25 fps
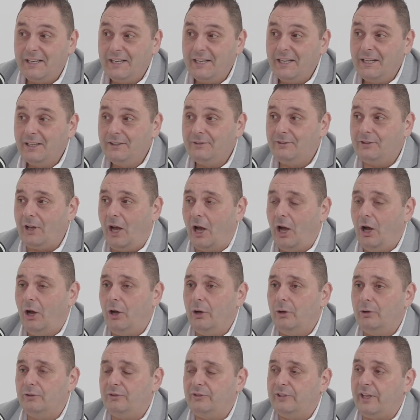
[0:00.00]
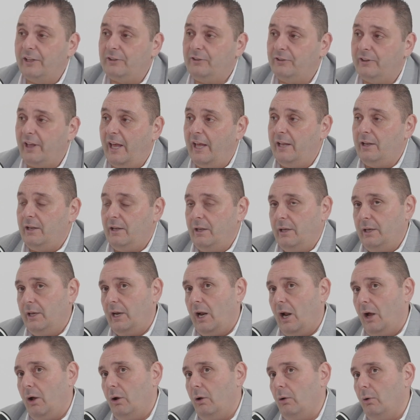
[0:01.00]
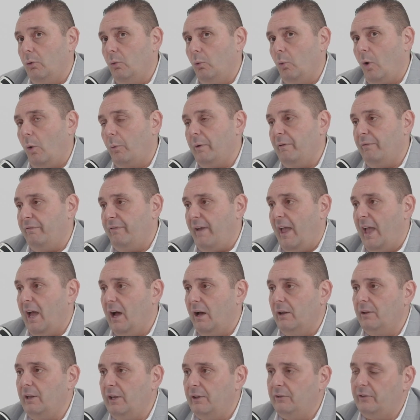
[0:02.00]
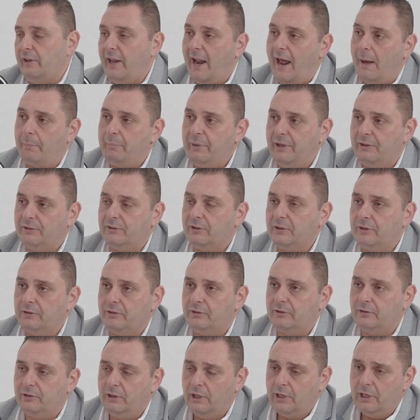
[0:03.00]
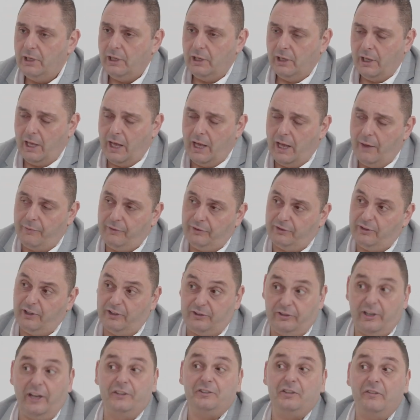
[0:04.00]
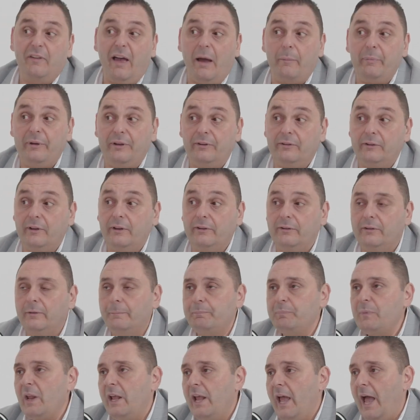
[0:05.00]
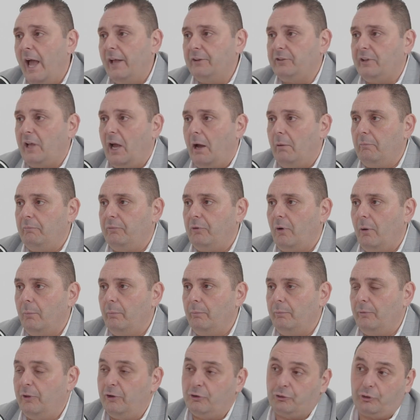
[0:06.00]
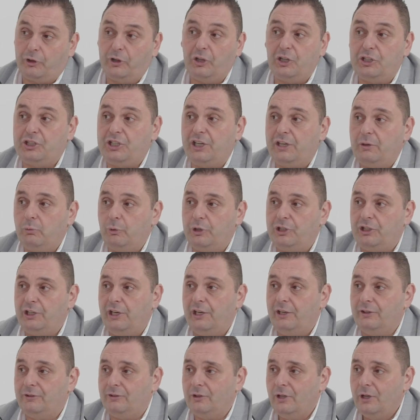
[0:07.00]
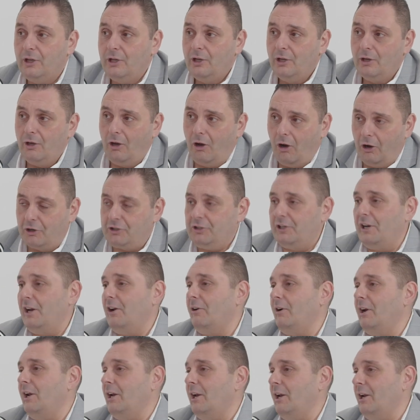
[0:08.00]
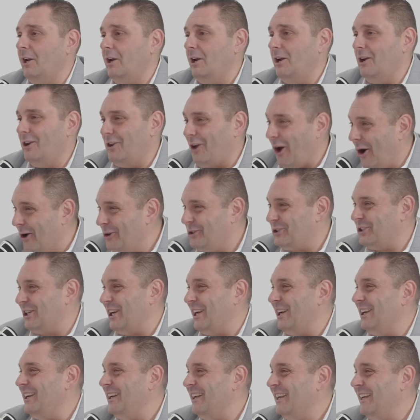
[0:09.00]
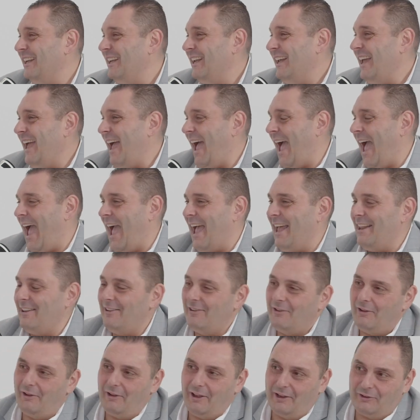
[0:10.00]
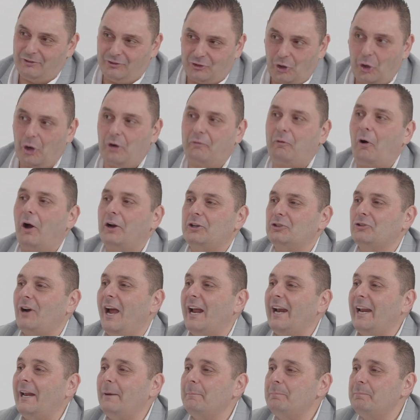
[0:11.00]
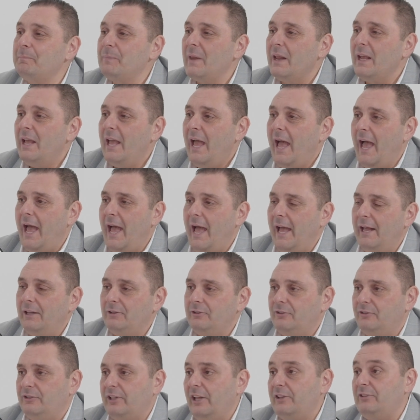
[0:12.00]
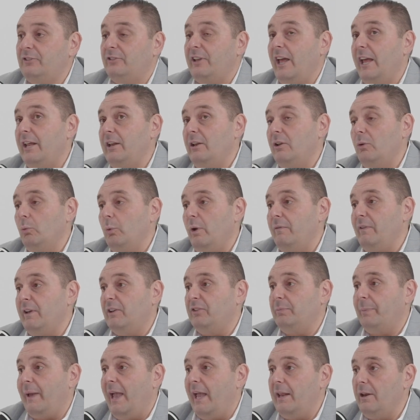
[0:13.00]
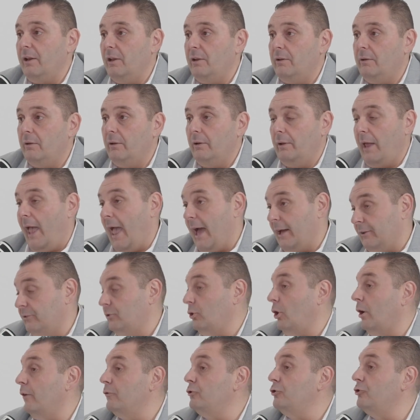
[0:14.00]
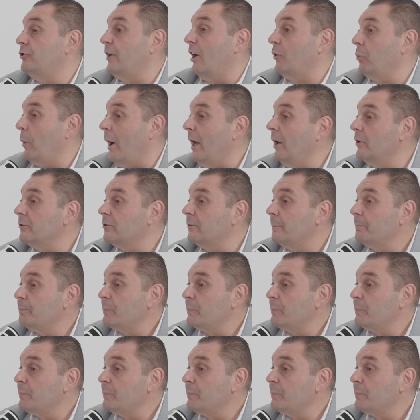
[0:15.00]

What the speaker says: Amazing. So since then, what we found is that our business, the success of our business has come from the trilogy, which is auctioneering, coaching, and certified training. And since then, we've expanded outside of New South Wales